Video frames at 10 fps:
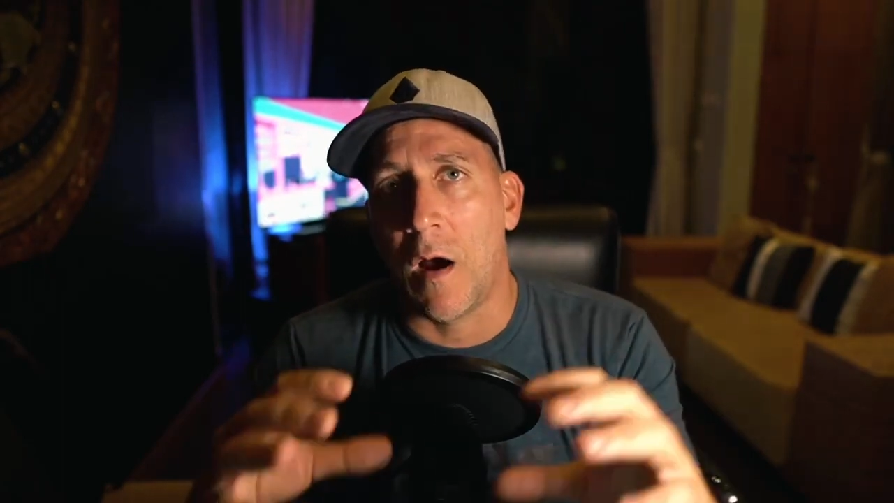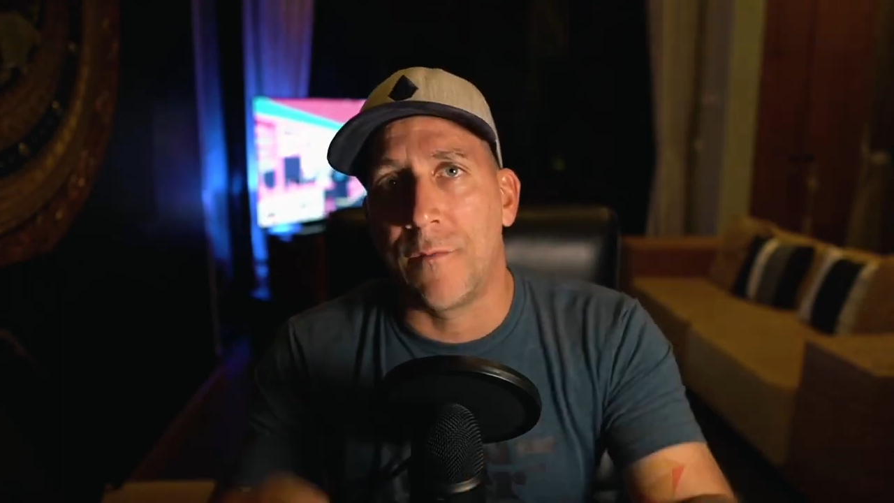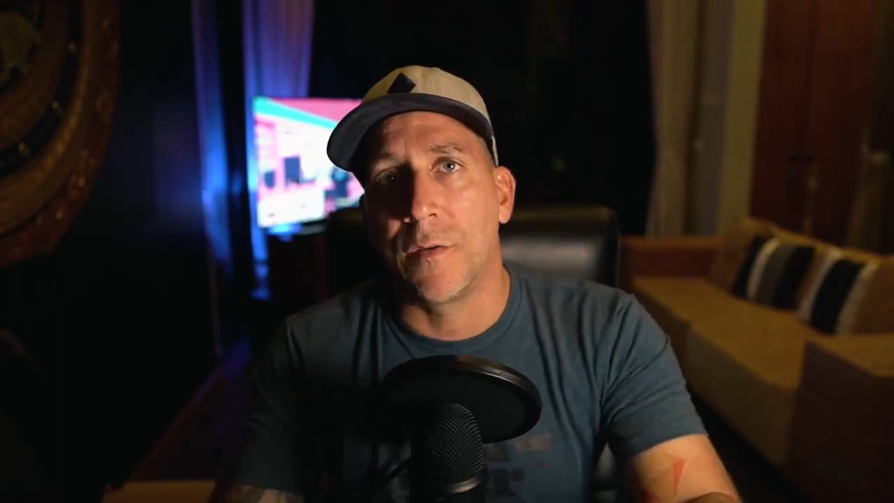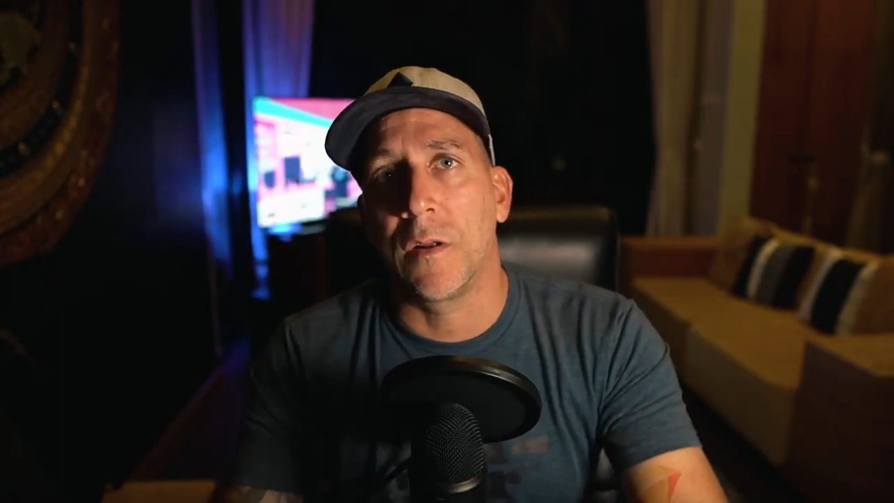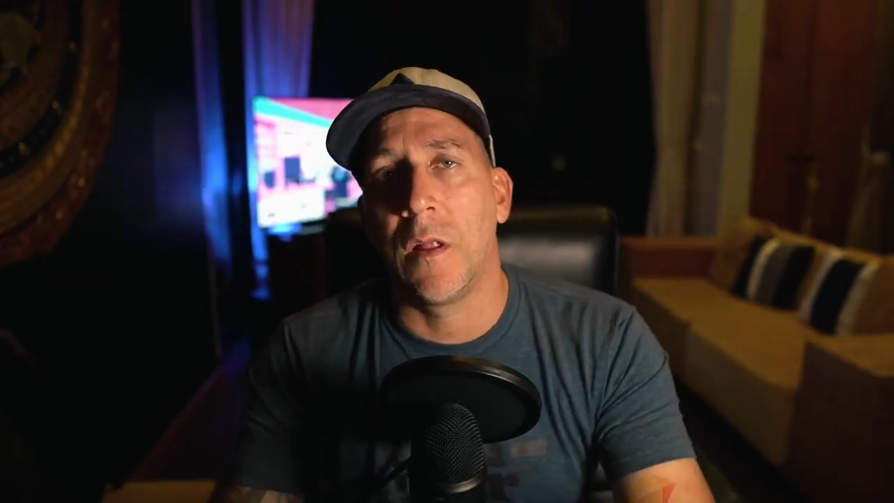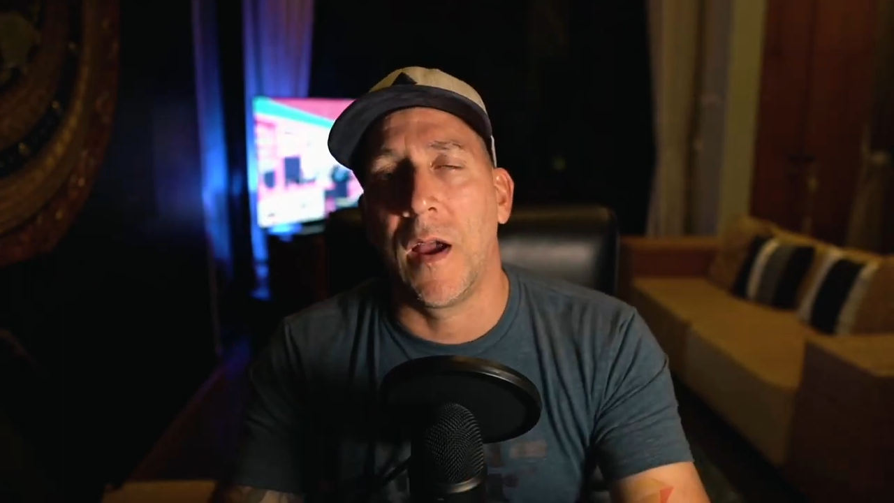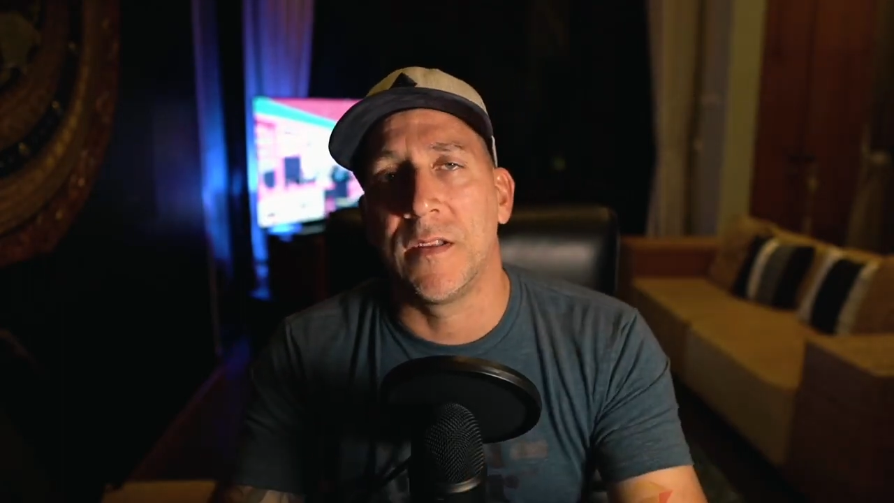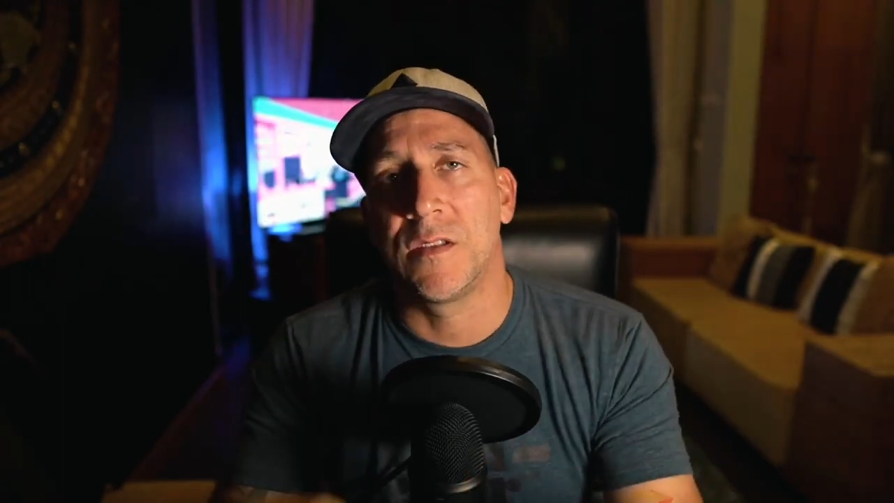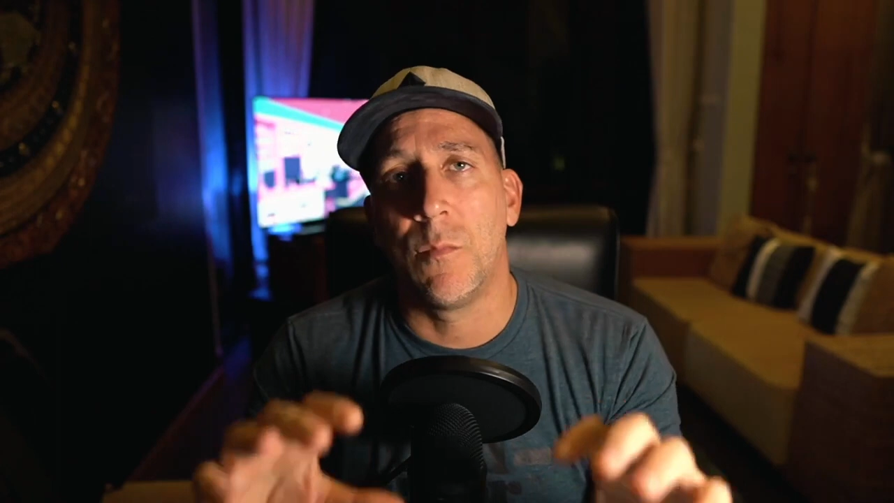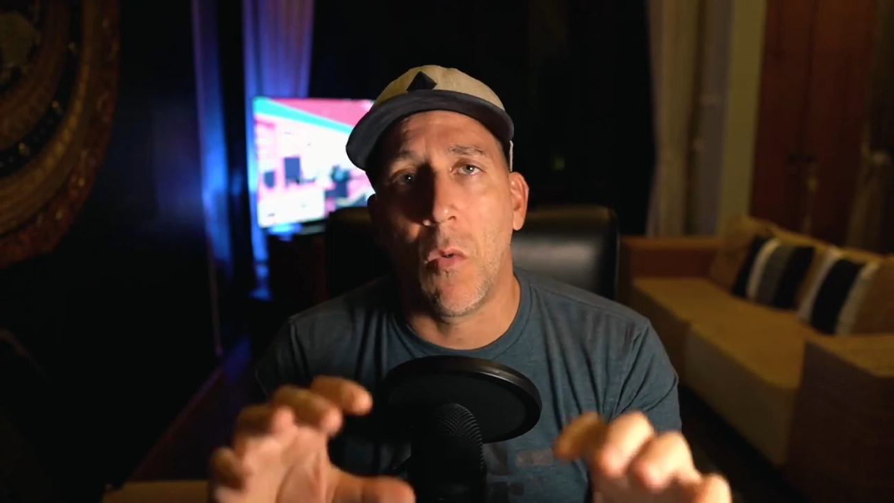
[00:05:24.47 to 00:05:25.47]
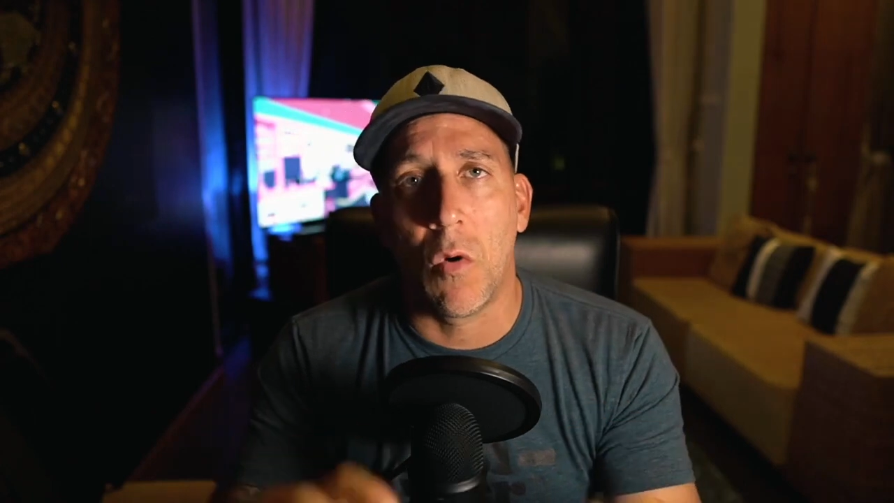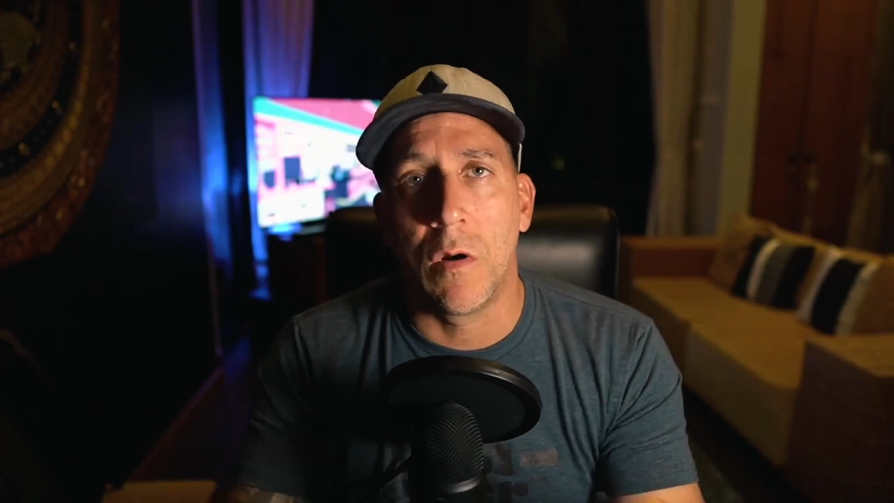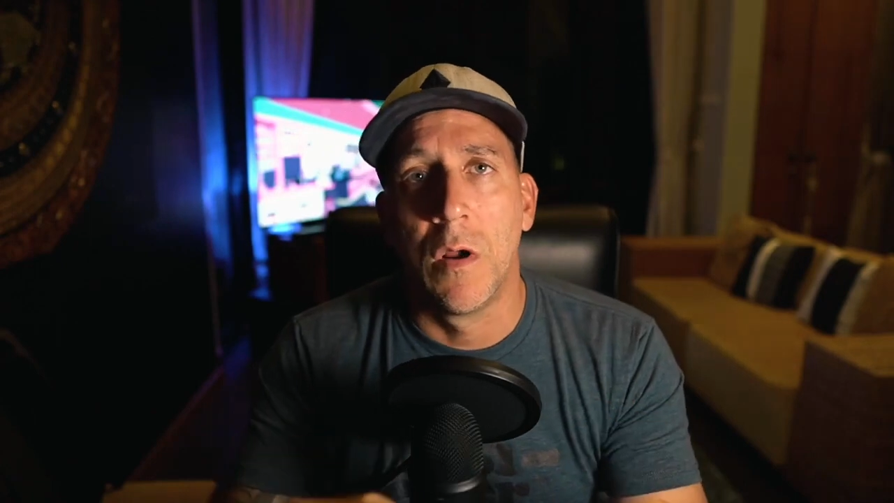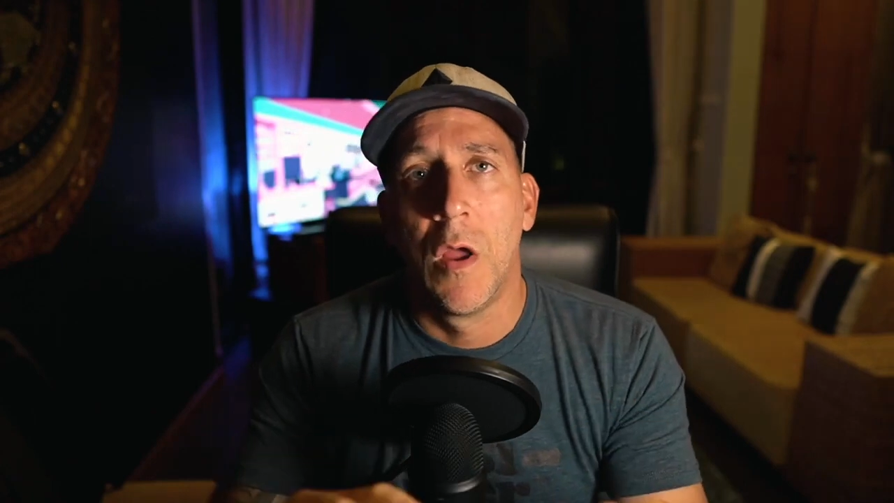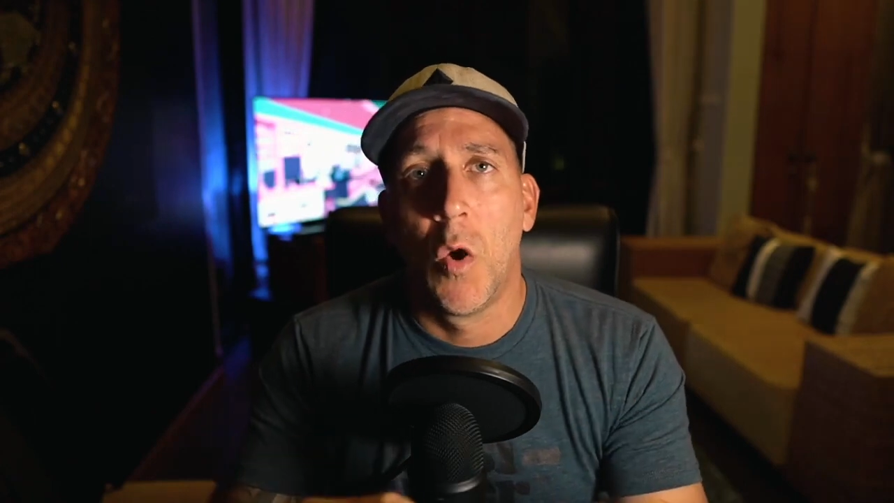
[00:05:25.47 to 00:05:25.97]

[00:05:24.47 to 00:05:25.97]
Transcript: offer clients, the more